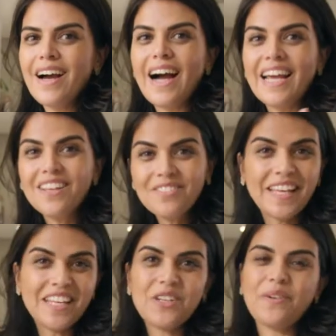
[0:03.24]
I love
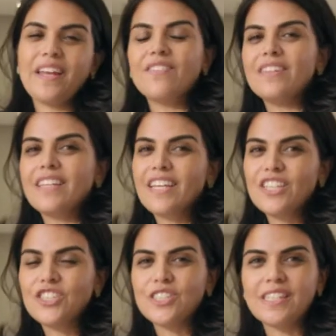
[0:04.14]
getting creative in the
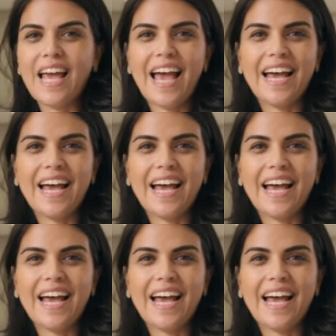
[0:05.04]
kitchen